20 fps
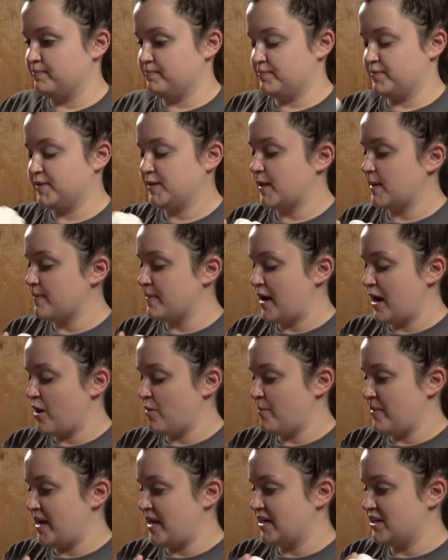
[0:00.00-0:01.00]
Somehow
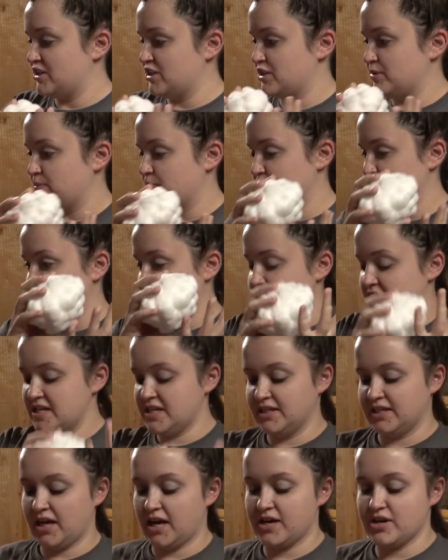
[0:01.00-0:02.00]
managed to put
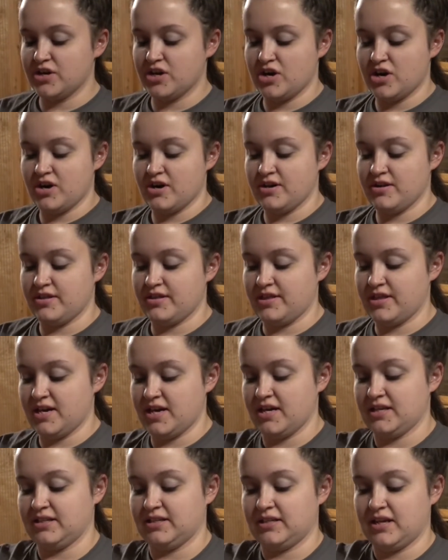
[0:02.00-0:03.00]
these under
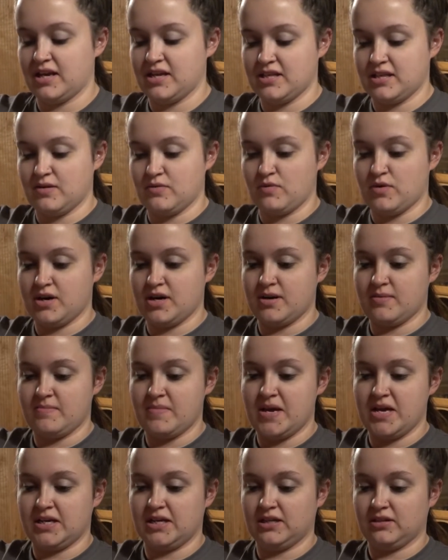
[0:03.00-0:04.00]
this, and then we're going to
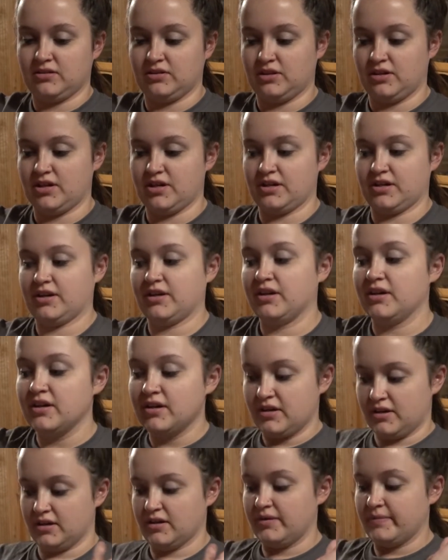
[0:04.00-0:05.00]
make it look
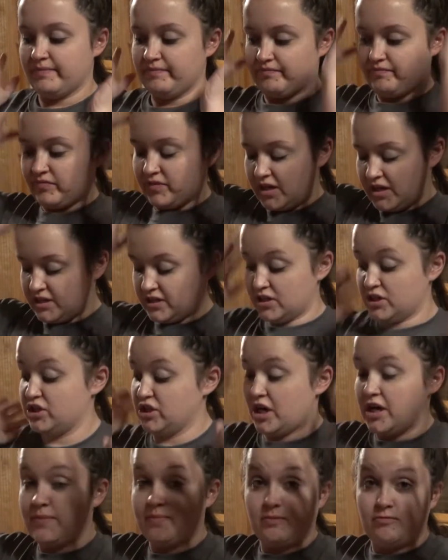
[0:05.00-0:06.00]
like the
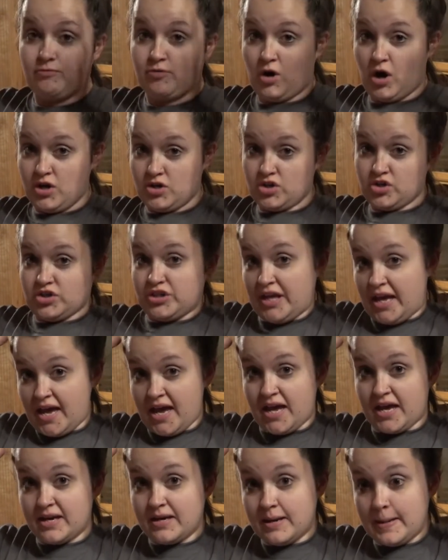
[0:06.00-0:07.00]
shape of Roger's
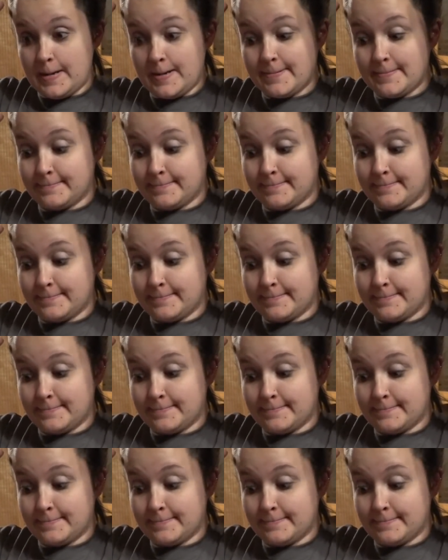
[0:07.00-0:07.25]
head.